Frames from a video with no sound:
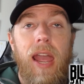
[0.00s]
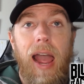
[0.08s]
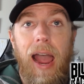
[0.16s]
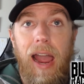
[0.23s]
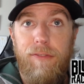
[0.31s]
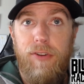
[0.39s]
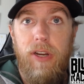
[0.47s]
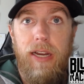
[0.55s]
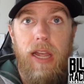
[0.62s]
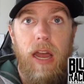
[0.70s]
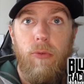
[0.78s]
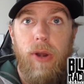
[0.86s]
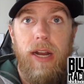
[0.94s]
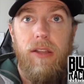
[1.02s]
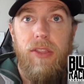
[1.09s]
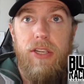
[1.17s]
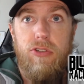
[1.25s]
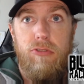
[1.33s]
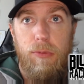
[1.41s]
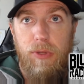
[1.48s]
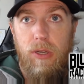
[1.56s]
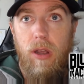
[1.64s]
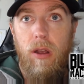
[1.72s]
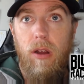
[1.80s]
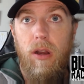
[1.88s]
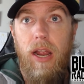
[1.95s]
After it got wrecked, they stripped the
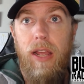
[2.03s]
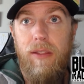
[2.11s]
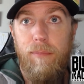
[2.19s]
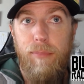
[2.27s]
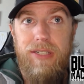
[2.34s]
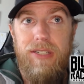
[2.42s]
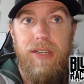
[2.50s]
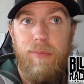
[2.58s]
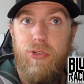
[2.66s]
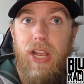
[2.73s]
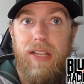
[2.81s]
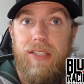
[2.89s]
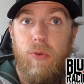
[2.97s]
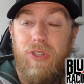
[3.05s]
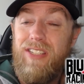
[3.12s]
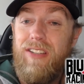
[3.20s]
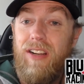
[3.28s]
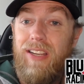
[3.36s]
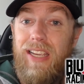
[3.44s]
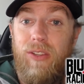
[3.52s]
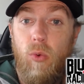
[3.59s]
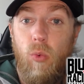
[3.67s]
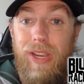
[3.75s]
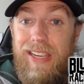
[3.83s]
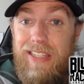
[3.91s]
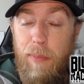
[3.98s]
car and the busted up chassis was stuck in the
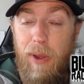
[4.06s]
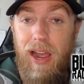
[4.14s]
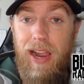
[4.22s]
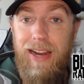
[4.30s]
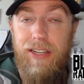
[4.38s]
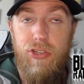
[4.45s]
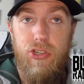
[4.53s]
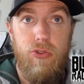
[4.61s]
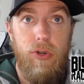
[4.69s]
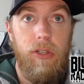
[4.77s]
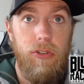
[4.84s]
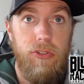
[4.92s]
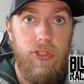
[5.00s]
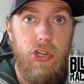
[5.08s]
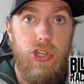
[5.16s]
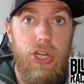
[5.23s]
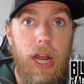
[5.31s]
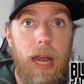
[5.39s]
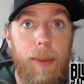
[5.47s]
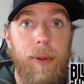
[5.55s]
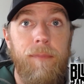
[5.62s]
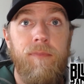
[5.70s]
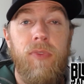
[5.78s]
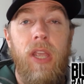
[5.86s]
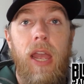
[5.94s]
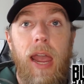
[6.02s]
weeds behind Strickler's shop.
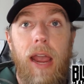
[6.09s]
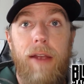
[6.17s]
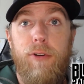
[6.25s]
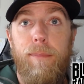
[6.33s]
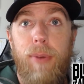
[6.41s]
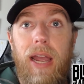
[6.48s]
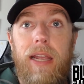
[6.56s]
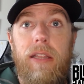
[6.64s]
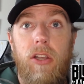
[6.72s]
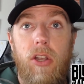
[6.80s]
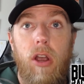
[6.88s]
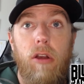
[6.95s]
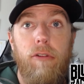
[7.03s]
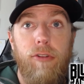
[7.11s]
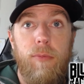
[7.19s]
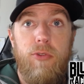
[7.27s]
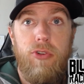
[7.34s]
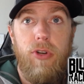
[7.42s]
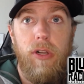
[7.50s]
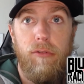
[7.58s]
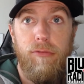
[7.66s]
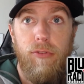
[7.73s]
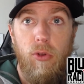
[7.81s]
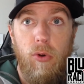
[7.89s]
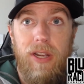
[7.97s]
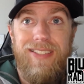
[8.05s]
After buying the car from Strickler,
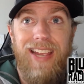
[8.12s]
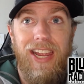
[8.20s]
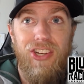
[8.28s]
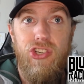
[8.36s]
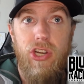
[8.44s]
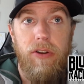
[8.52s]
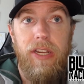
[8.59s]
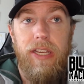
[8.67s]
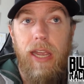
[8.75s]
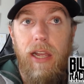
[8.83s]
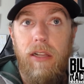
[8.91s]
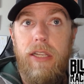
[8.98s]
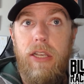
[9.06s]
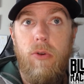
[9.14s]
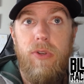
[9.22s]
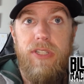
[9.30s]
Flores and Jerry Kelly, who is